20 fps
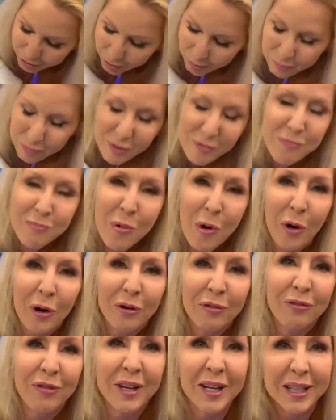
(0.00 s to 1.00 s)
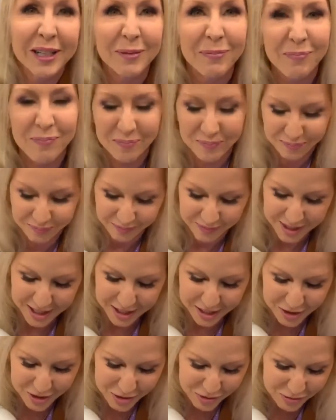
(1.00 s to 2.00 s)
their company,
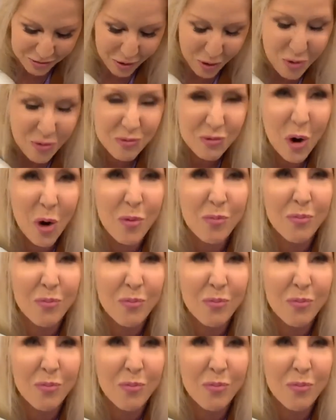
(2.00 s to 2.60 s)
California,